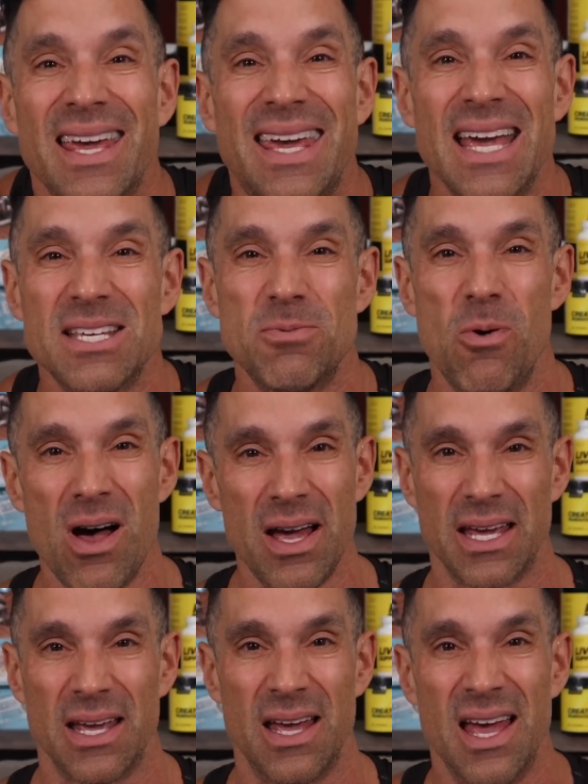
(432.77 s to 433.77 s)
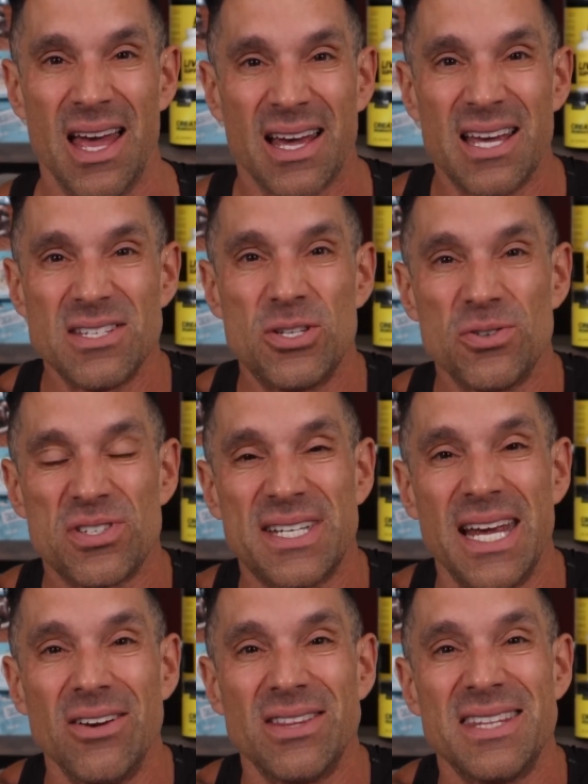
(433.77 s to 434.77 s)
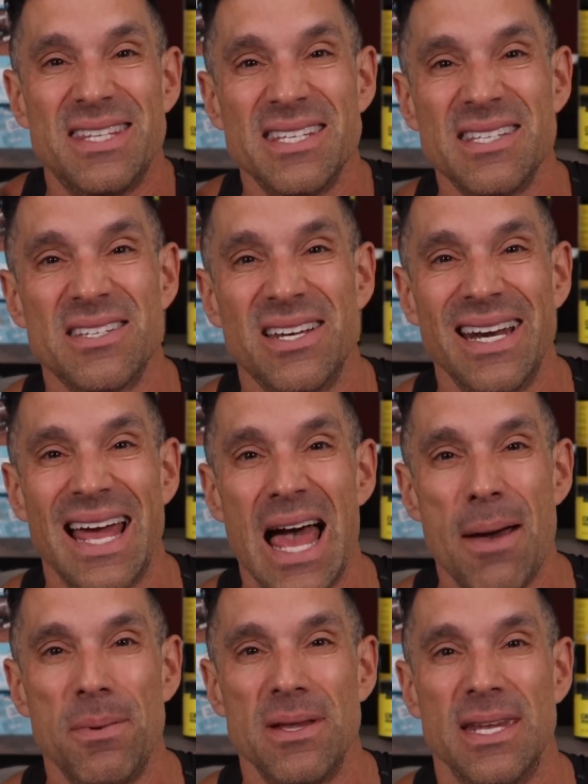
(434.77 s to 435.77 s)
guess why? Because you're scared that this is going to happen,